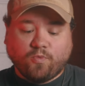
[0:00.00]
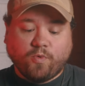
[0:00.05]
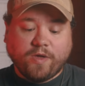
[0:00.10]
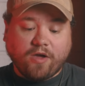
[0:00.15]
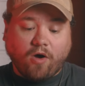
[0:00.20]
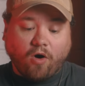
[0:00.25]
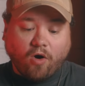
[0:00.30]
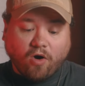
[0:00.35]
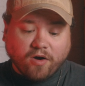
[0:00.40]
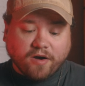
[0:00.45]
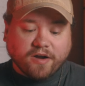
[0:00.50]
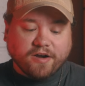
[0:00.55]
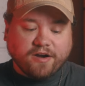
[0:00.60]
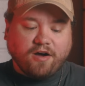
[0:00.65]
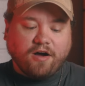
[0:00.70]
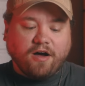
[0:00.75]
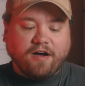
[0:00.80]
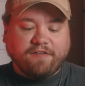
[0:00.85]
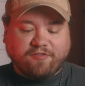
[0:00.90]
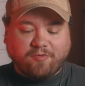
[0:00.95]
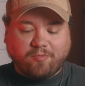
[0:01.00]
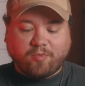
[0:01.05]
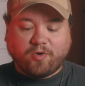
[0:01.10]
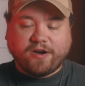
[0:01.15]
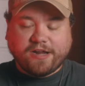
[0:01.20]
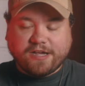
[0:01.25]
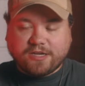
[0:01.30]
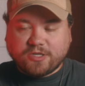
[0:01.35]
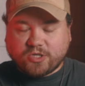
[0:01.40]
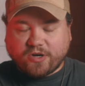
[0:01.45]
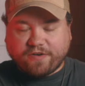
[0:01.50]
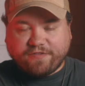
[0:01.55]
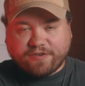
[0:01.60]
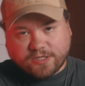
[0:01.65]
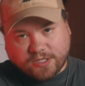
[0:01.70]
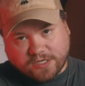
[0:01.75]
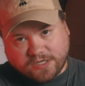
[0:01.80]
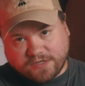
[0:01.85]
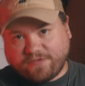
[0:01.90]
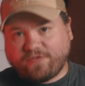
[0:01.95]
We are going to offer printing
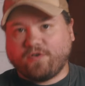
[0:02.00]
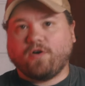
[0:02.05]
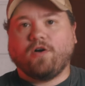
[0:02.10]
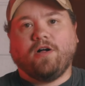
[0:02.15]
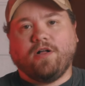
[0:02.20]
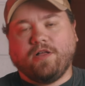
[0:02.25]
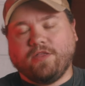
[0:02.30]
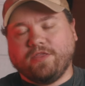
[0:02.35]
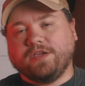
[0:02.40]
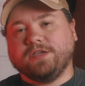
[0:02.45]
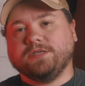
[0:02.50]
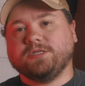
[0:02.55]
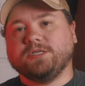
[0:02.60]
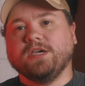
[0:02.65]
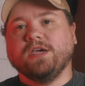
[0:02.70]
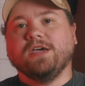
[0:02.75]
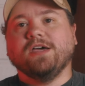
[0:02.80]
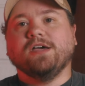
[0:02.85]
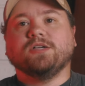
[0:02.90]
services for all these.